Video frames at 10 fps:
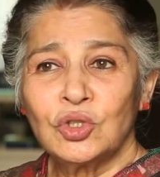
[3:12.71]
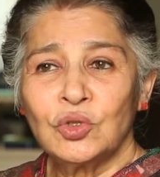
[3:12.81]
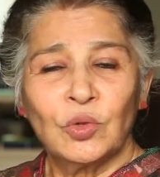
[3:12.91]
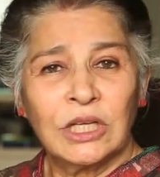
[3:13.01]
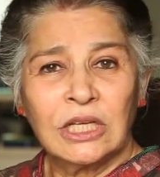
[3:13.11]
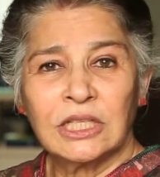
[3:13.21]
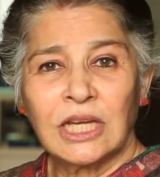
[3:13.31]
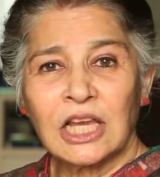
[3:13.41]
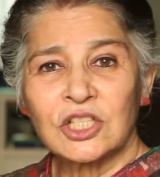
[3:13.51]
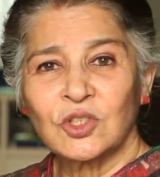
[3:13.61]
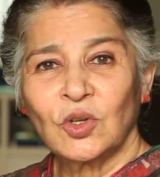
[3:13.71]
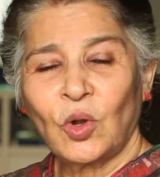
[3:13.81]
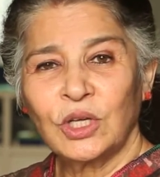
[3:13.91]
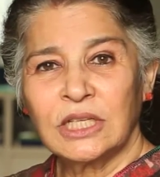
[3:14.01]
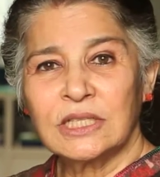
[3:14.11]
to an international
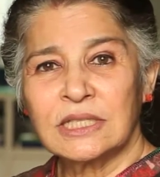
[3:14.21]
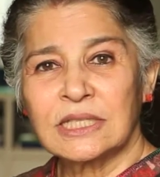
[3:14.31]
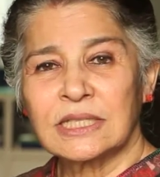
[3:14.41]
audience.